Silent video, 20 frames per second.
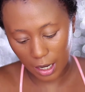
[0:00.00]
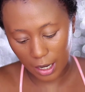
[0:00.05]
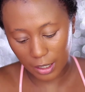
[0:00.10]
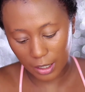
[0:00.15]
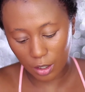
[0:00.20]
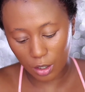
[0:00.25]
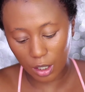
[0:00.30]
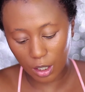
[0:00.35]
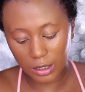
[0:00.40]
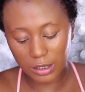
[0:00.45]

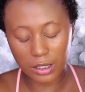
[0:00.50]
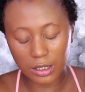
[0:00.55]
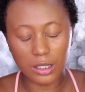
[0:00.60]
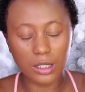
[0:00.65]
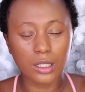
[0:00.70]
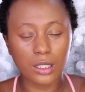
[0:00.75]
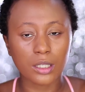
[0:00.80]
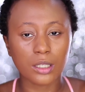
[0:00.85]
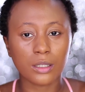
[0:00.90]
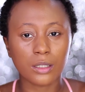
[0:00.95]
I got
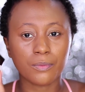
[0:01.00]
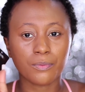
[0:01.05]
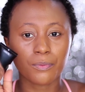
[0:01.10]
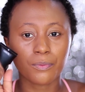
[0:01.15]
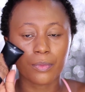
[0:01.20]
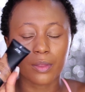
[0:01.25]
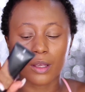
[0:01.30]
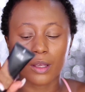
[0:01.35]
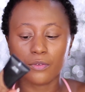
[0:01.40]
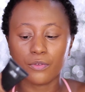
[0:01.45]
the
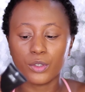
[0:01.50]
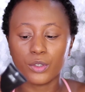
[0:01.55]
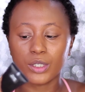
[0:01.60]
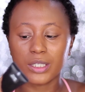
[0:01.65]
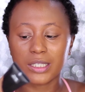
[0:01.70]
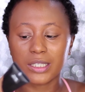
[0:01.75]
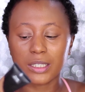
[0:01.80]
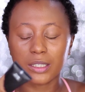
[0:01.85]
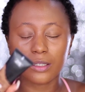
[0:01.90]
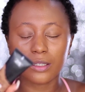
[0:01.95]

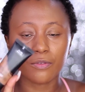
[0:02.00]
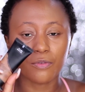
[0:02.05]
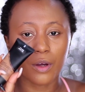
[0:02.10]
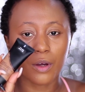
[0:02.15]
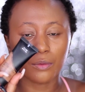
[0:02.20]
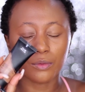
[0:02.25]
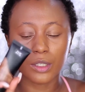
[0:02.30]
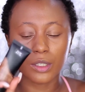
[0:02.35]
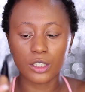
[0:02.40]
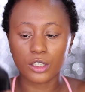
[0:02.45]
Fluidicity
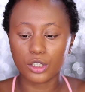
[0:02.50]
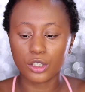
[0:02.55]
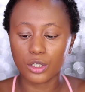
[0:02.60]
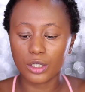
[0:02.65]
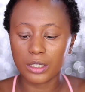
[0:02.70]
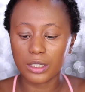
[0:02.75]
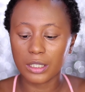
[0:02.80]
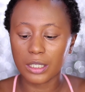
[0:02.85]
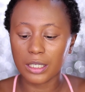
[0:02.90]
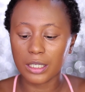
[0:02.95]

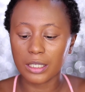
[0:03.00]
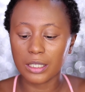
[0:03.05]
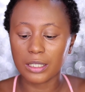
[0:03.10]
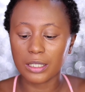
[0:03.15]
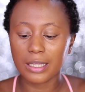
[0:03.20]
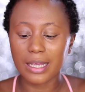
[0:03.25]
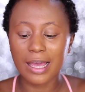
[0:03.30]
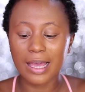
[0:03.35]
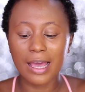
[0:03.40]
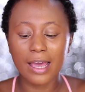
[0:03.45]
Foundation in